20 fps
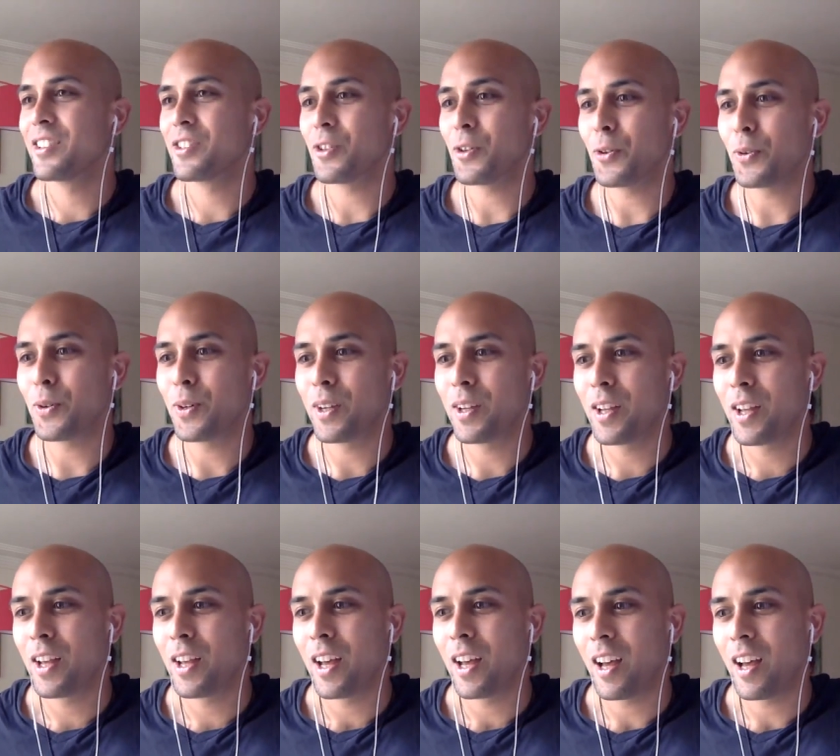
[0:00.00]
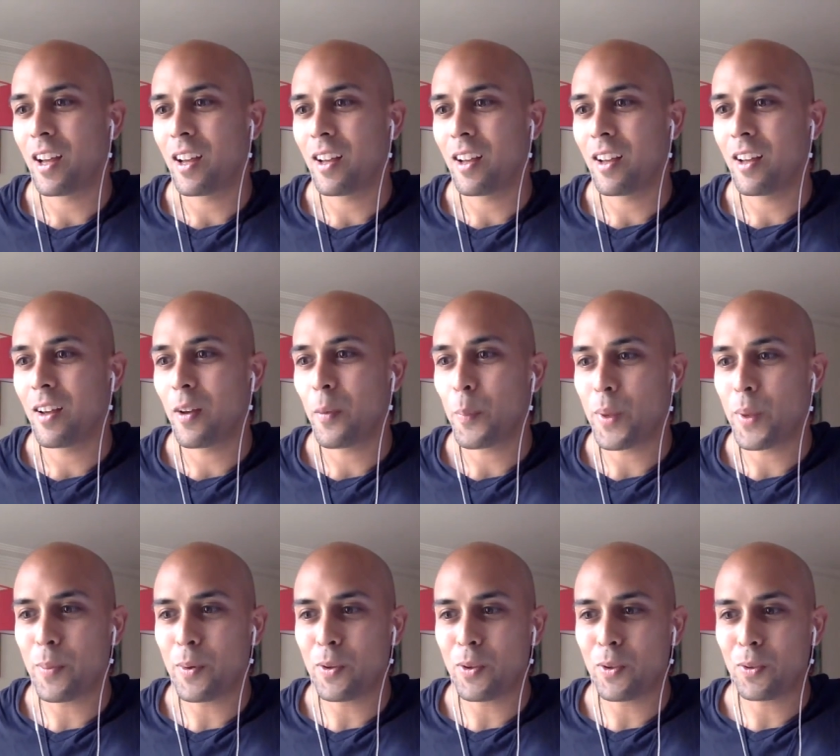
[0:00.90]
So uh,
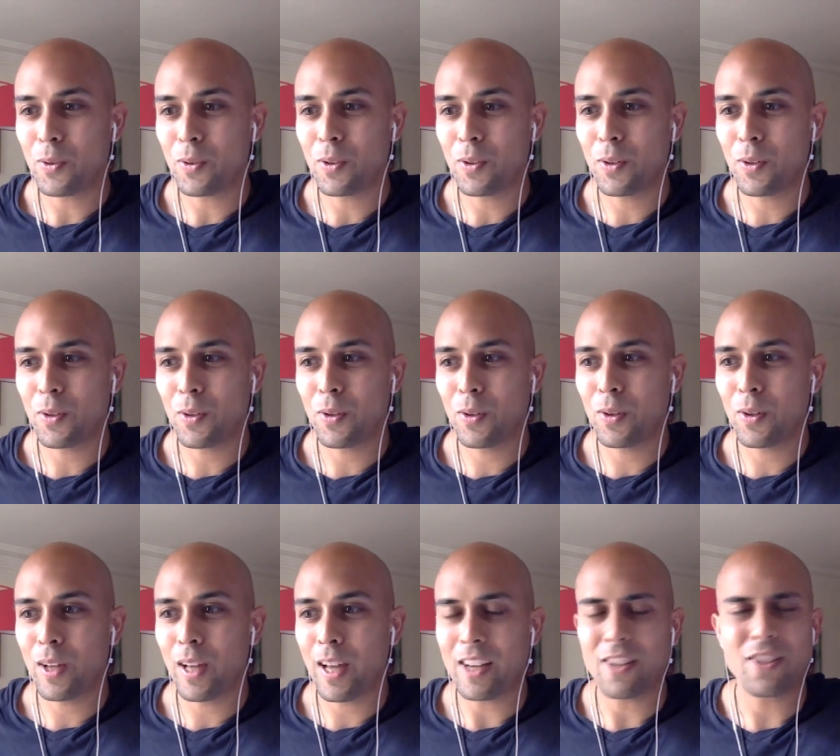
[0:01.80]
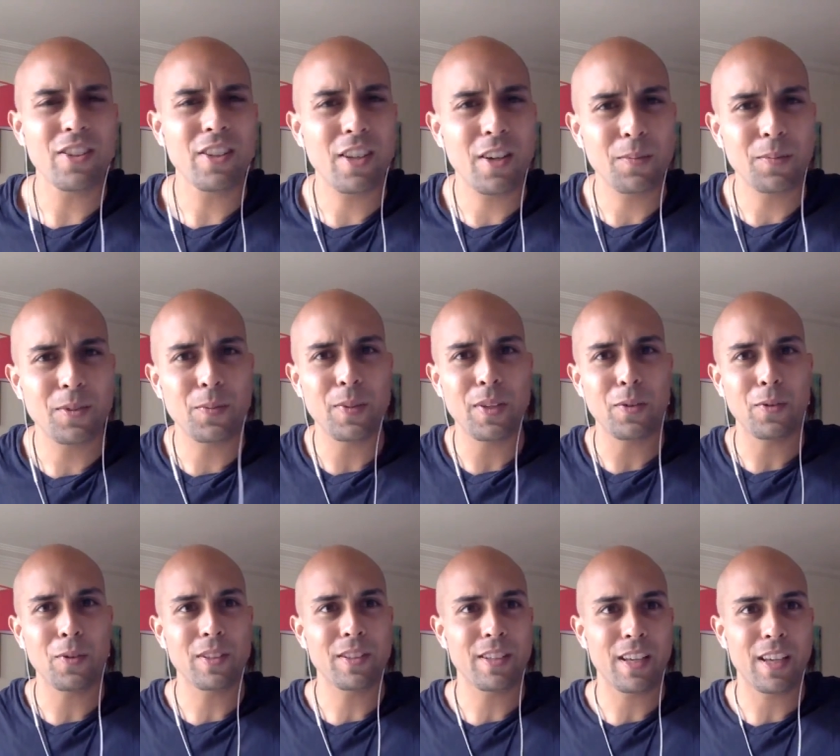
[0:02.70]
people actually come to
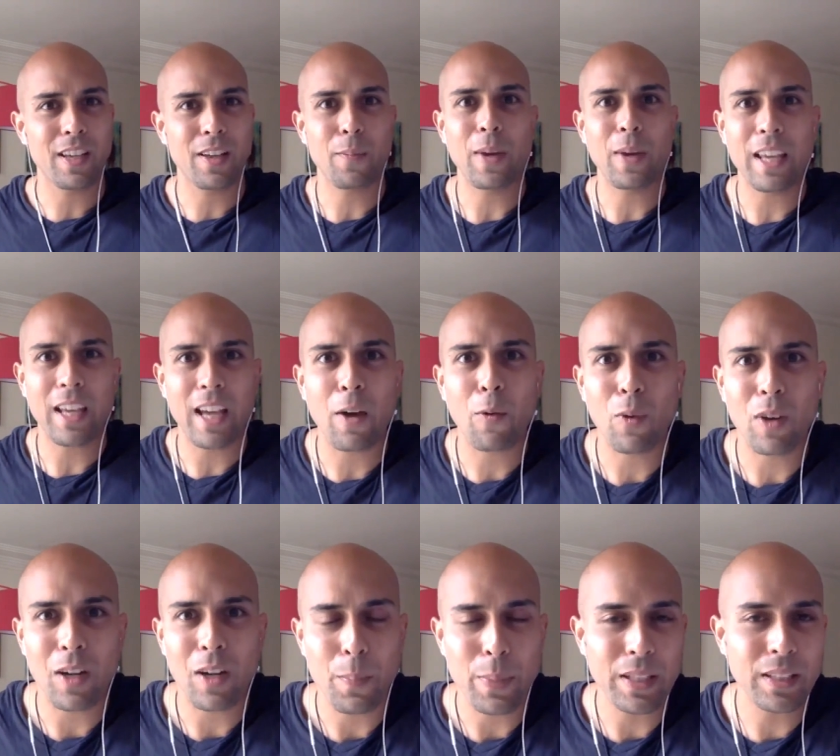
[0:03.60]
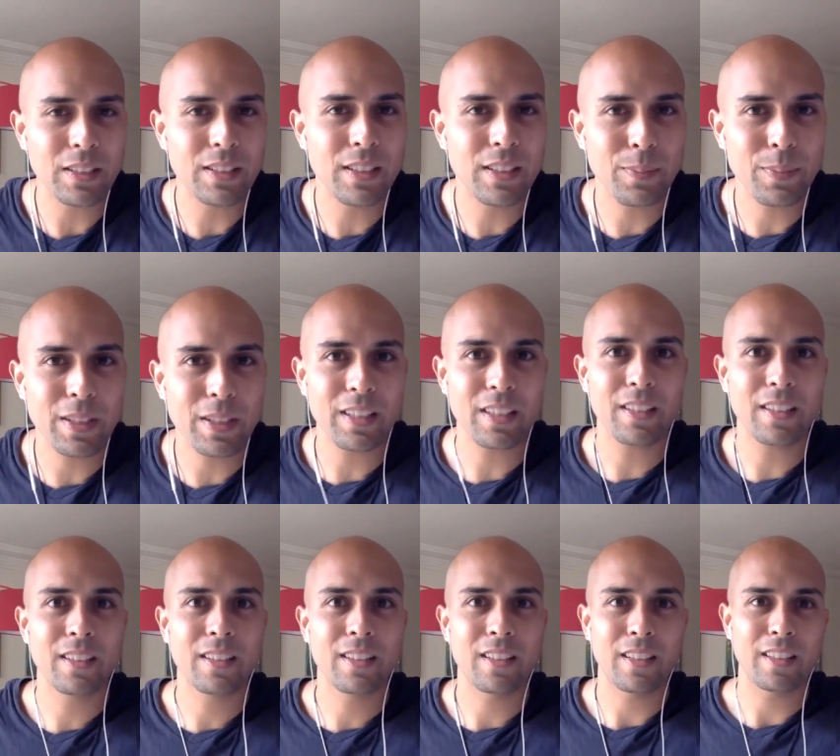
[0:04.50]
me with saying, Mike, I want to build something.
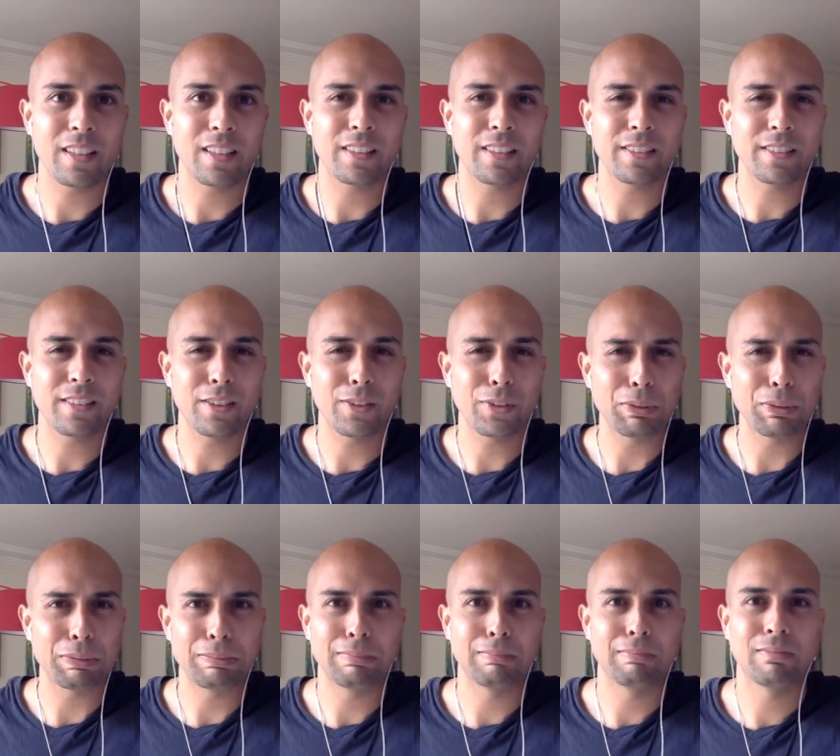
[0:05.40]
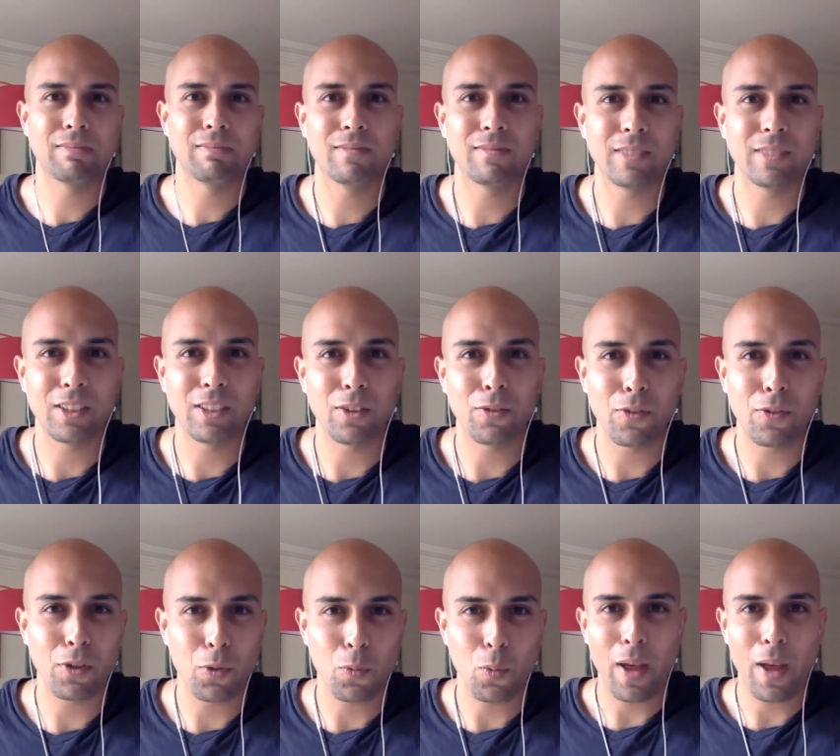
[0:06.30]
Uh, so, you know,
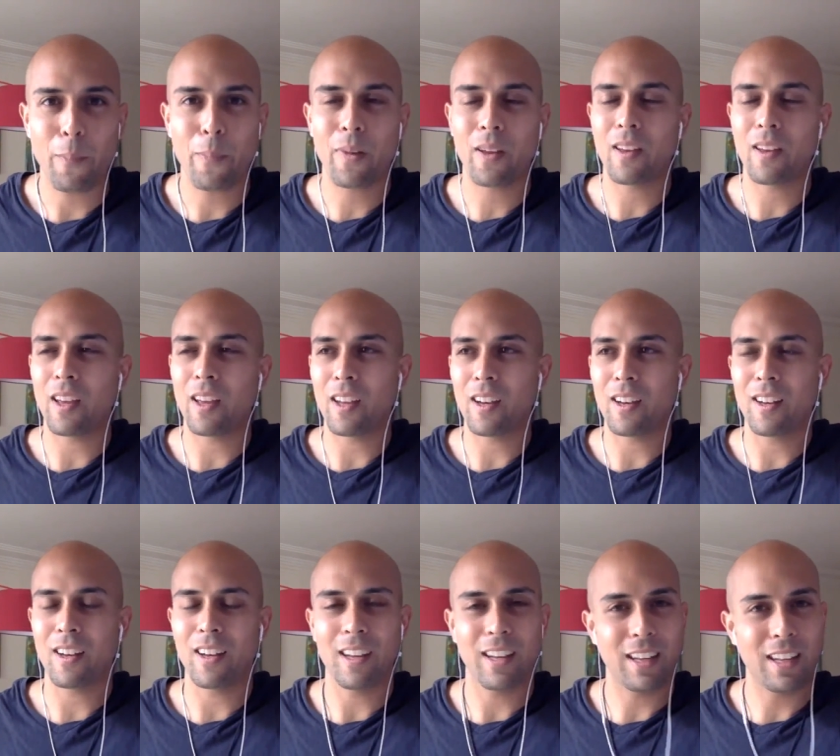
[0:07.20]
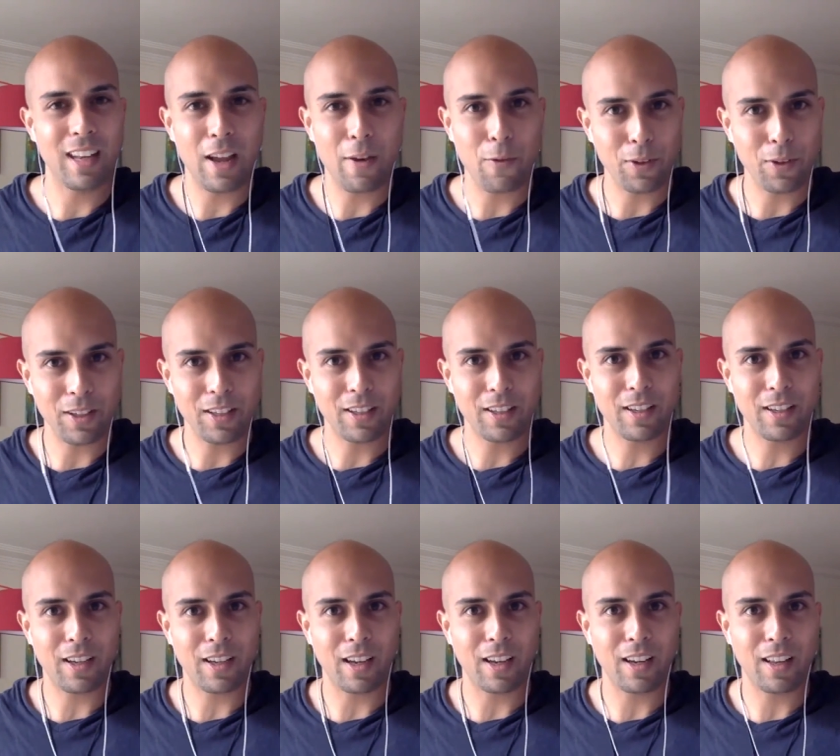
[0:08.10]
for the web. And that would
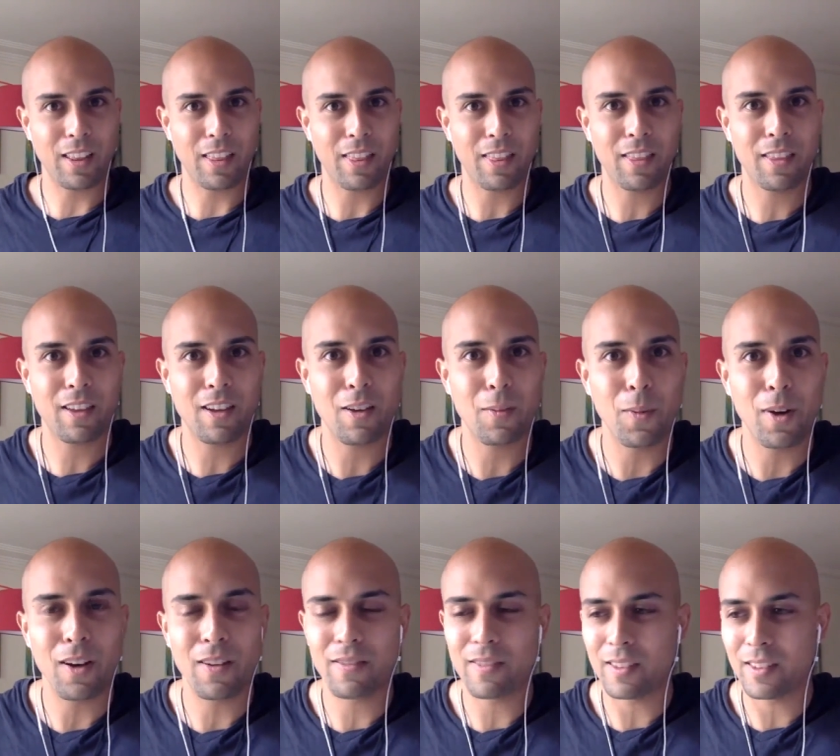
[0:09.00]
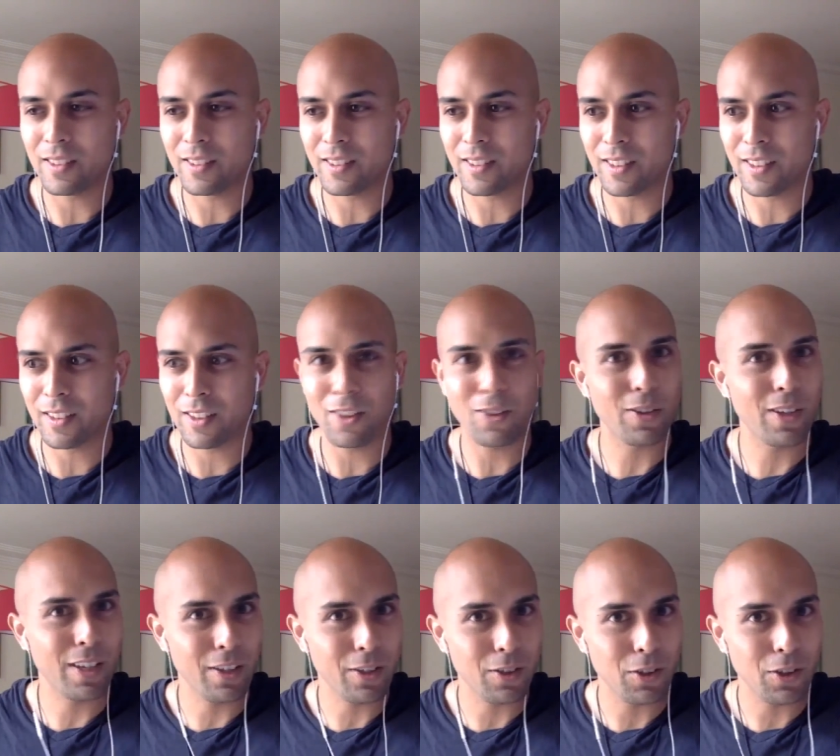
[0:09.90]
kind of come off as, uh,
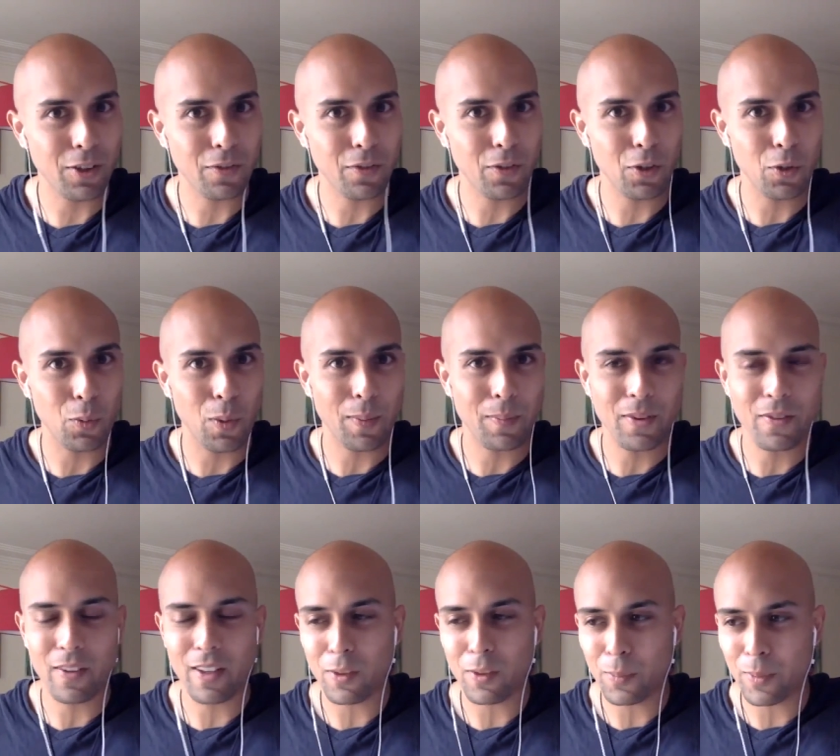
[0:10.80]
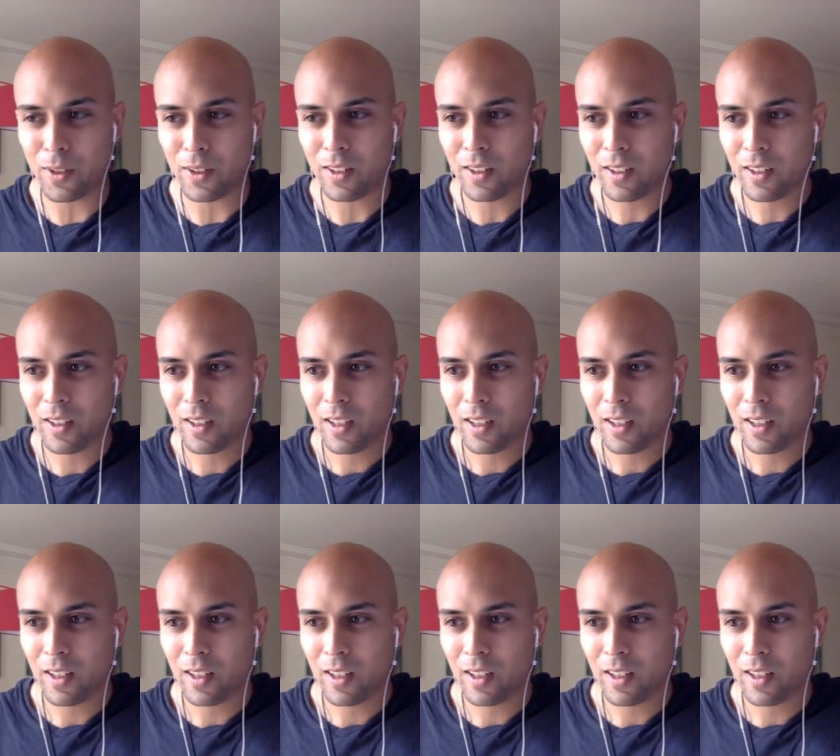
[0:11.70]
okay, you're looking for a web developer.